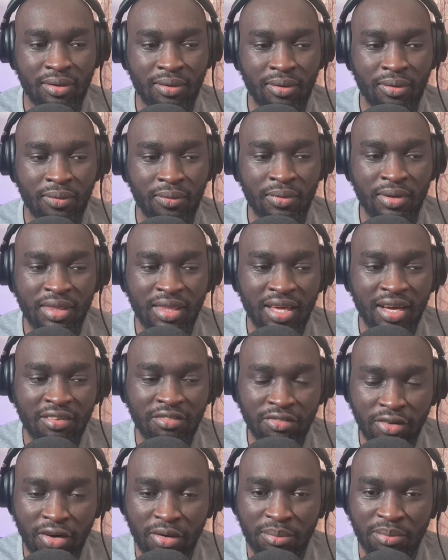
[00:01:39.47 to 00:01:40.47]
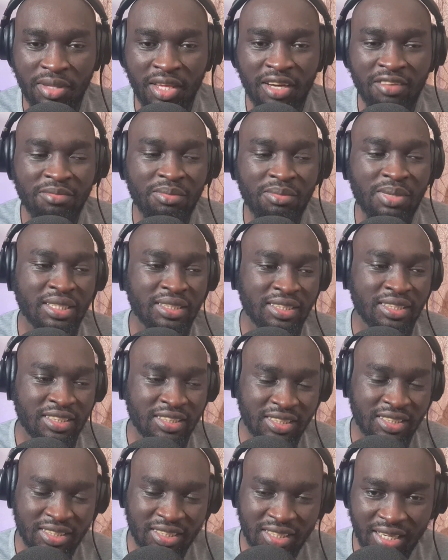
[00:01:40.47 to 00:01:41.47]
with their form, they have been
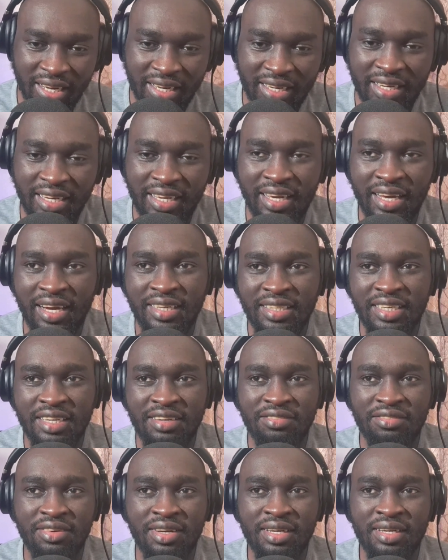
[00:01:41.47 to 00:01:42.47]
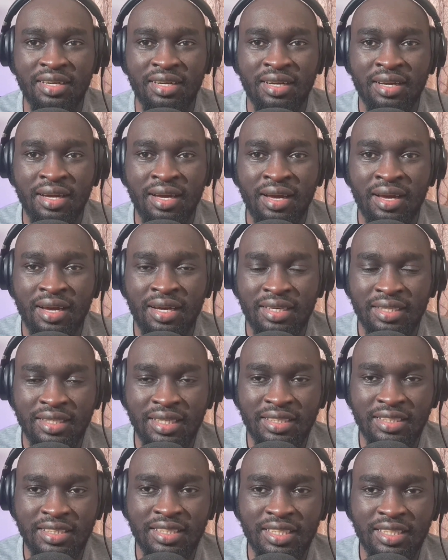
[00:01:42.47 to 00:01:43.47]
struggling, and even
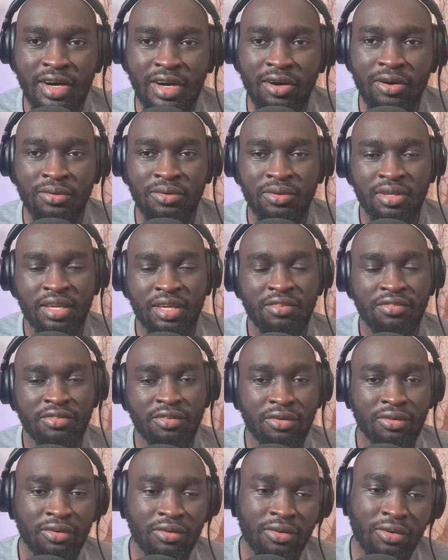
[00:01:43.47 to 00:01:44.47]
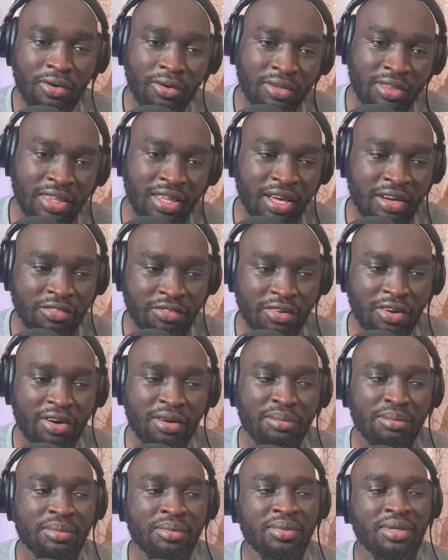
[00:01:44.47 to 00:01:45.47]
right now, if you look their
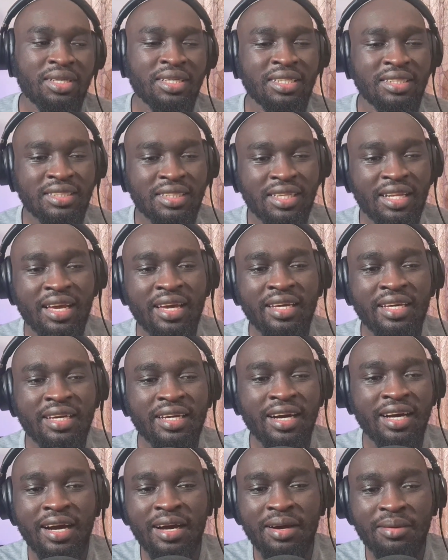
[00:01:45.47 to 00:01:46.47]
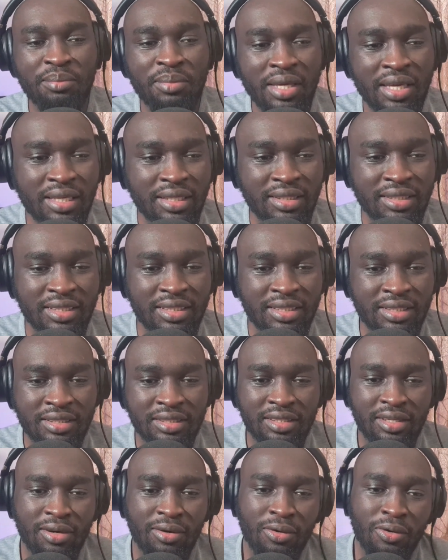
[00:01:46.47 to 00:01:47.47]
form, it's like a bit
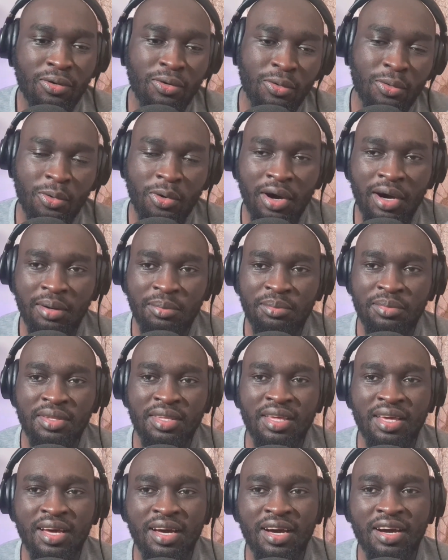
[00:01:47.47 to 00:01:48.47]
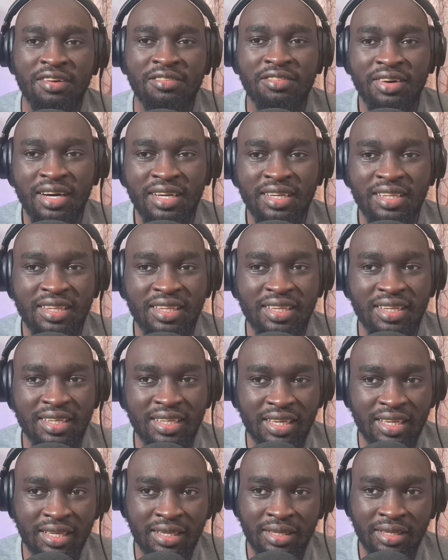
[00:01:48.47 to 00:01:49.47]
lukewarm. They have had
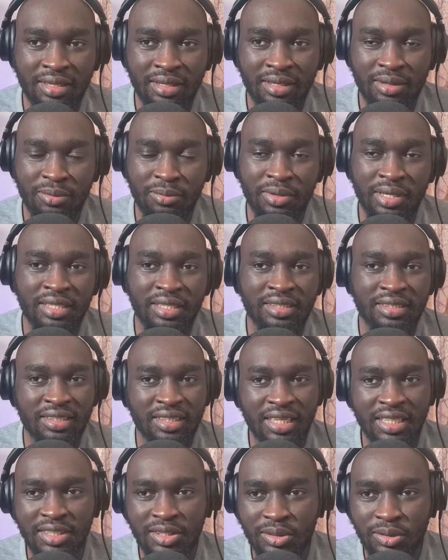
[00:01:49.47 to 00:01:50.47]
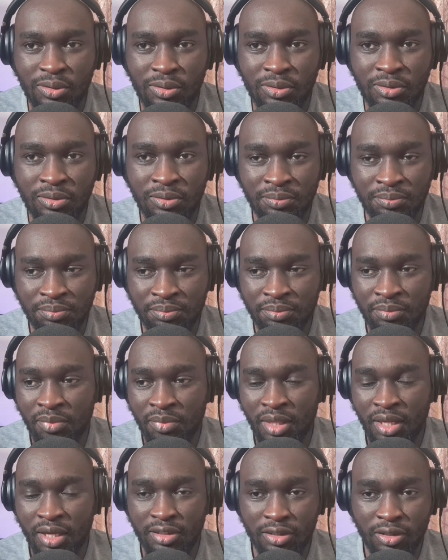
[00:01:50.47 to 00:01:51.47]
3 wins and 2
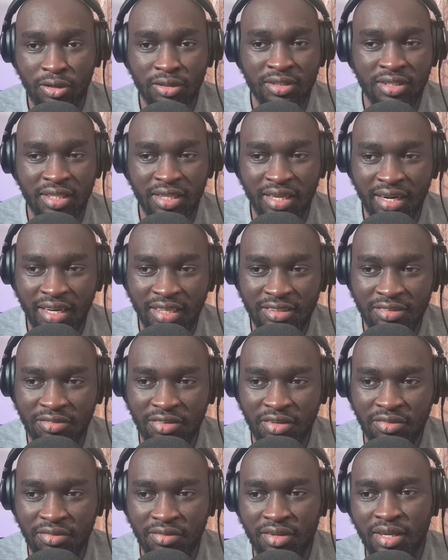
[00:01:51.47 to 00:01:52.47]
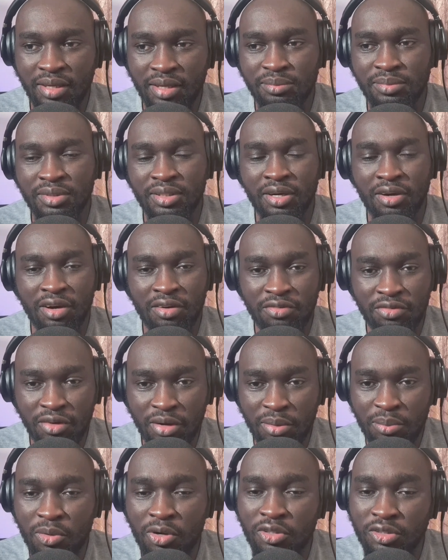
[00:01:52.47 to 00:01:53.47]
draws in the last 5 games. Our
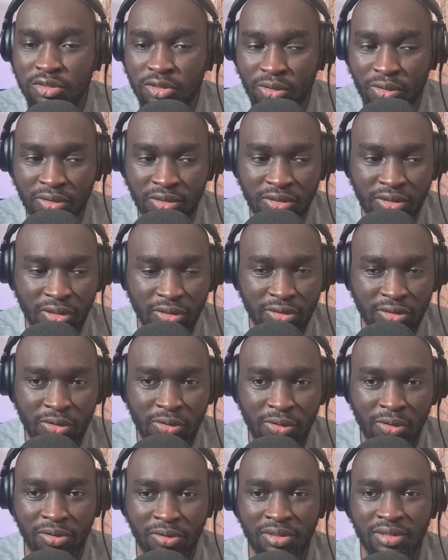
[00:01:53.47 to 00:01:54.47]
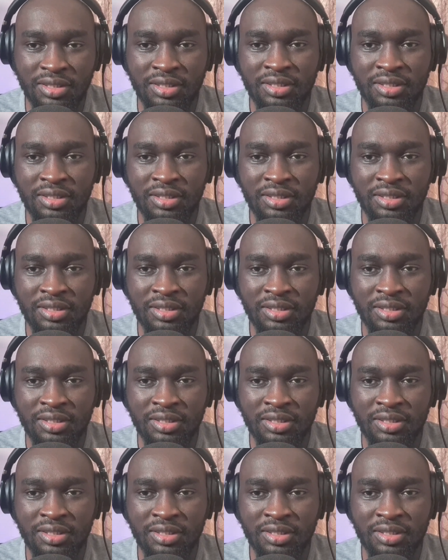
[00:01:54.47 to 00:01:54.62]
form also was not good,